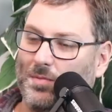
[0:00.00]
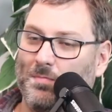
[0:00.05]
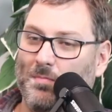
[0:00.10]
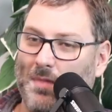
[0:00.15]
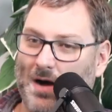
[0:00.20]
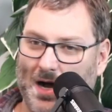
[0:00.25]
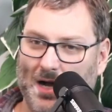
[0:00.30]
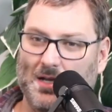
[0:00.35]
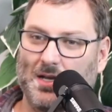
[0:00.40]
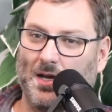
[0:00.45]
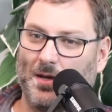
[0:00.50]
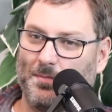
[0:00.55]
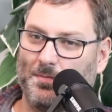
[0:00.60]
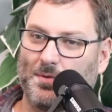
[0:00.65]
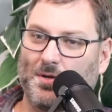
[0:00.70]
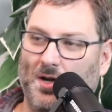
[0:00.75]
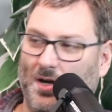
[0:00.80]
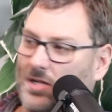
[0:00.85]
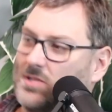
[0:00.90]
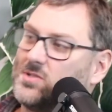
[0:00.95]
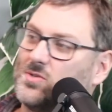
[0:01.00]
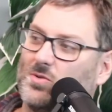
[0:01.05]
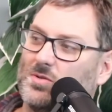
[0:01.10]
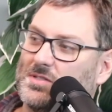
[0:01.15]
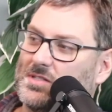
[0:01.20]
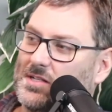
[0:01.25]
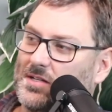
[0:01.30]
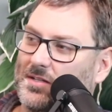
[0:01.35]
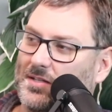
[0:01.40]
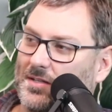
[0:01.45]
mock-up
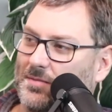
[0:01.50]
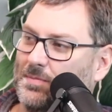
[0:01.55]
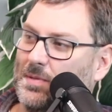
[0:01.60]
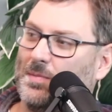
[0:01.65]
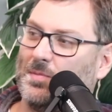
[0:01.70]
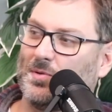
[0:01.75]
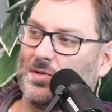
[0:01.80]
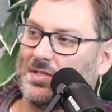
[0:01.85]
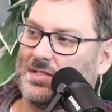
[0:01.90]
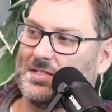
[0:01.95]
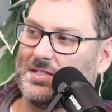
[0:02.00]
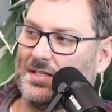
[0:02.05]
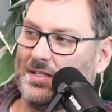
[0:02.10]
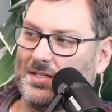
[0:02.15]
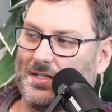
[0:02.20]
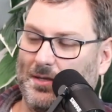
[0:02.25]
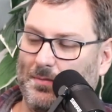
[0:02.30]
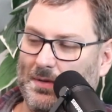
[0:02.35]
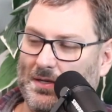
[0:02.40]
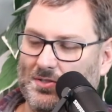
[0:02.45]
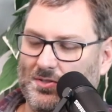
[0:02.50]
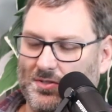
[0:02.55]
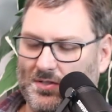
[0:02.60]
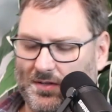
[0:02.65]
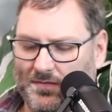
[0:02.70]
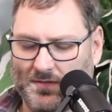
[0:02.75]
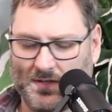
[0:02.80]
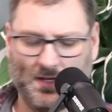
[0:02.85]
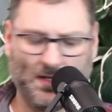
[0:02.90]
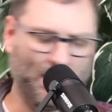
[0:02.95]
consoles there that people could see and take pictures
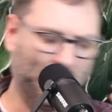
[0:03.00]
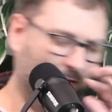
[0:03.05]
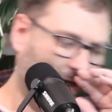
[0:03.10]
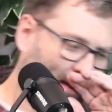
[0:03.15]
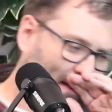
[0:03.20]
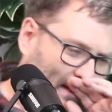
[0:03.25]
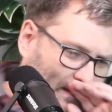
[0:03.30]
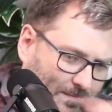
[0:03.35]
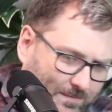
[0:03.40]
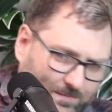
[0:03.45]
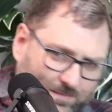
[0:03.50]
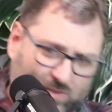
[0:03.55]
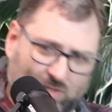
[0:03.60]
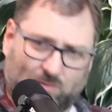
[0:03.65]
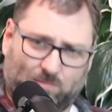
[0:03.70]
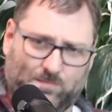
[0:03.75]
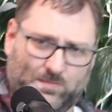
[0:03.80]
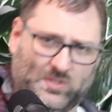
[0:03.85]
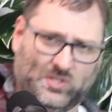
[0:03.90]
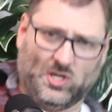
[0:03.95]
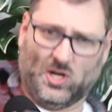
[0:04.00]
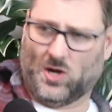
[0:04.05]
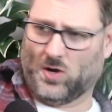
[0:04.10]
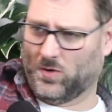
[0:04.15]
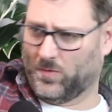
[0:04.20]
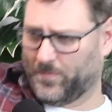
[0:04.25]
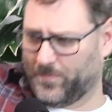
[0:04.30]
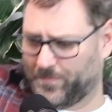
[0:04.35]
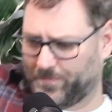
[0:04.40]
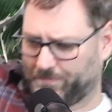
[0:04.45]
of.
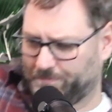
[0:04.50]
So,